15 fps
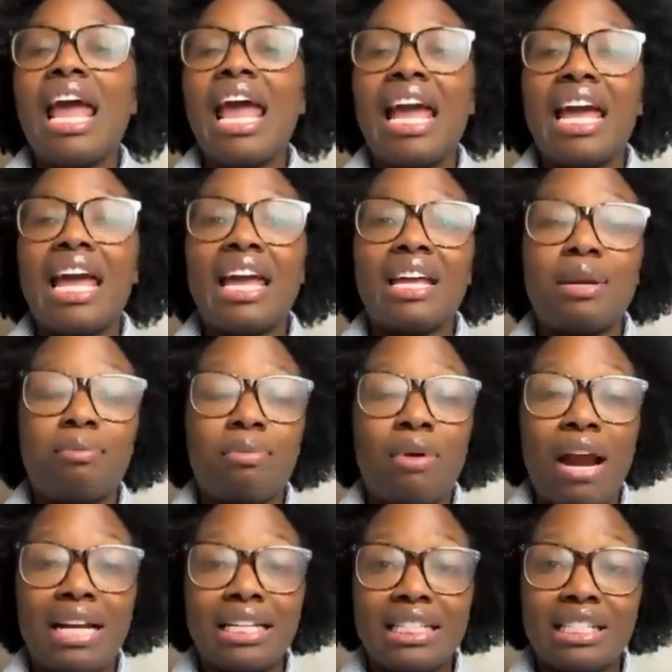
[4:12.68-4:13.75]
and
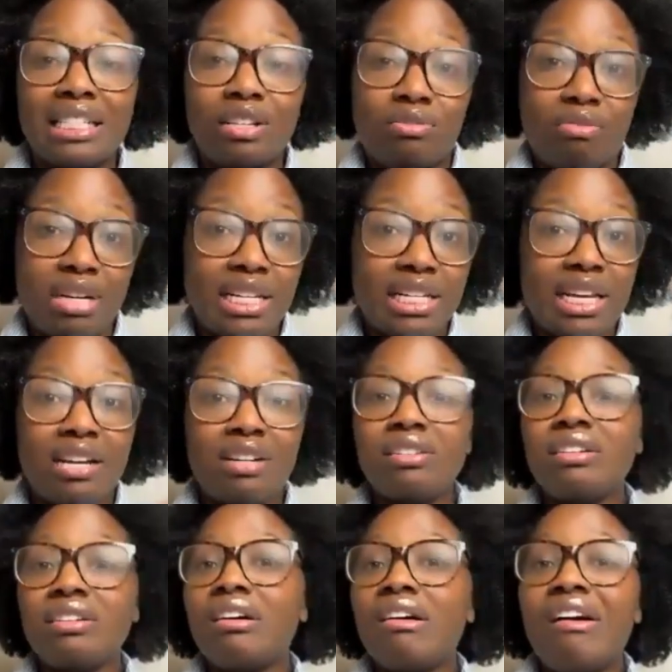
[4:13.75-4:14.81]
practice in retail,
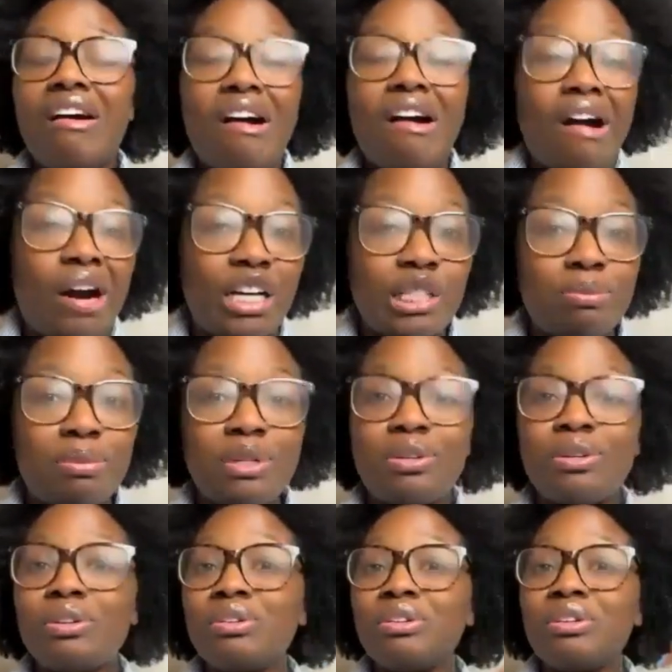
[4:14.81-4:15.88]

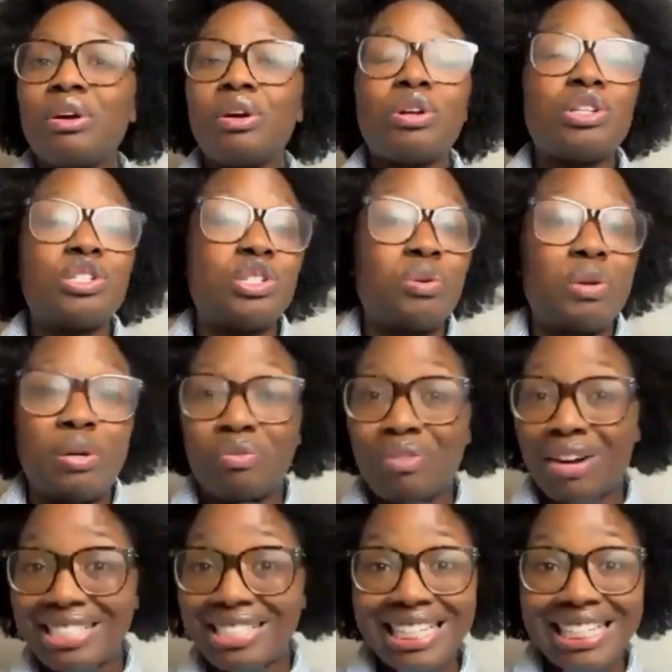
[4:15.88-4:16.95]
hospital, doing
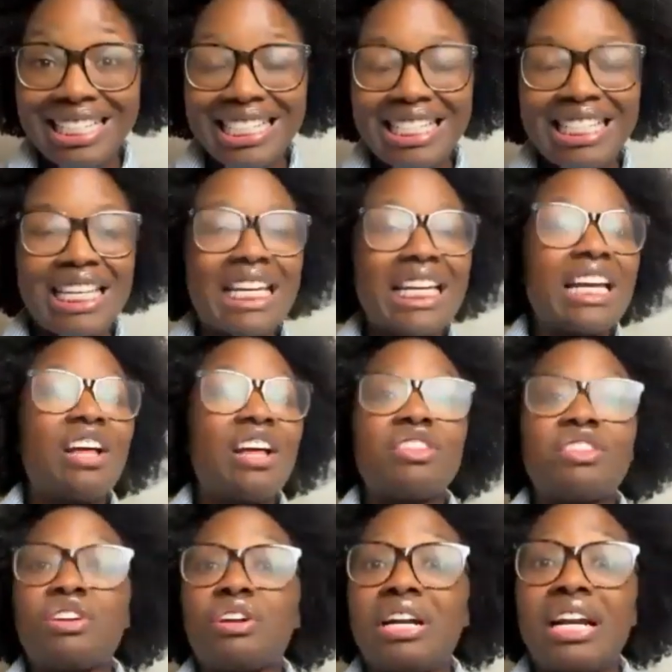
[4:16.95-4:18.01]
residency,
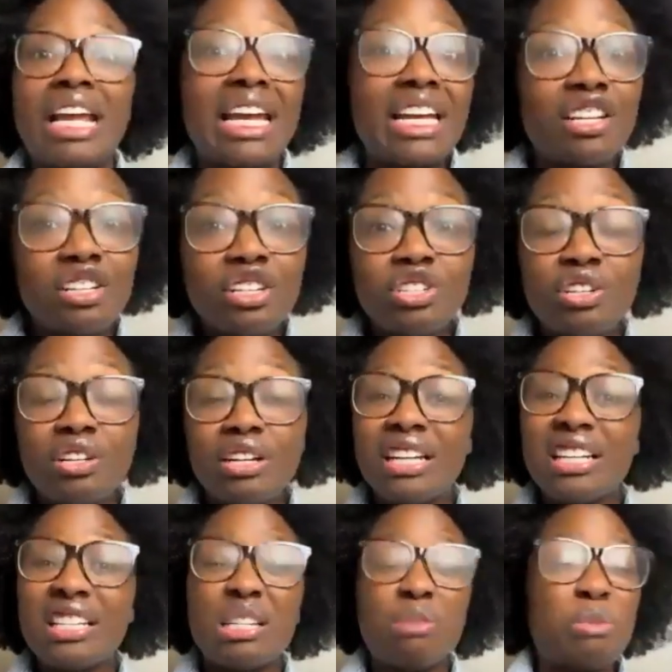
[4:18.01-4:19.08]
they're in
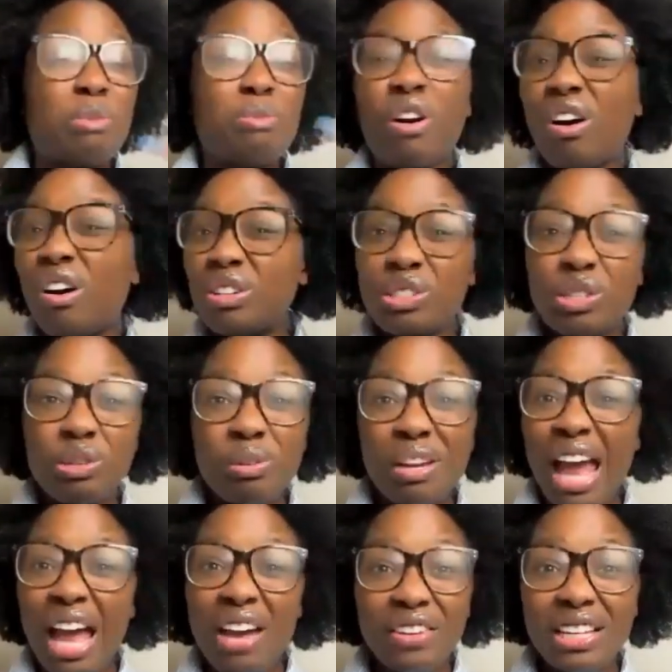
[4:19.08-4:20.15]
industry, some of them are also doing
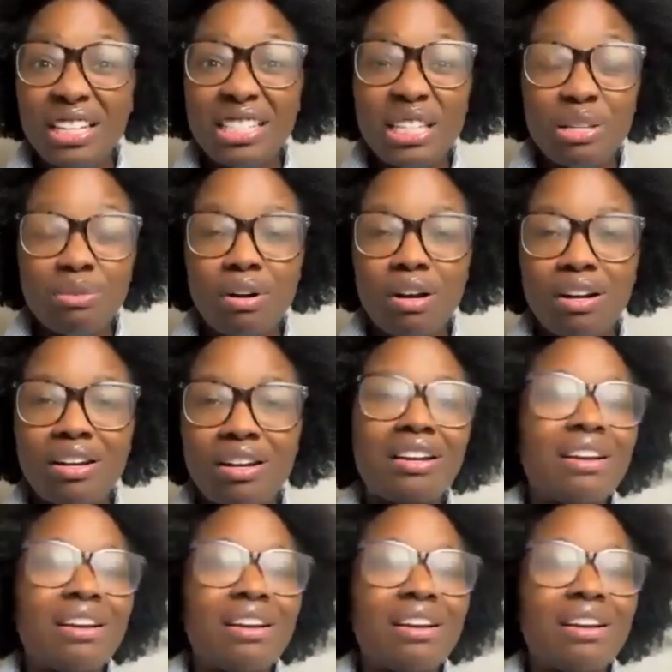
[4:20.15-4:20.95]
advocacy work,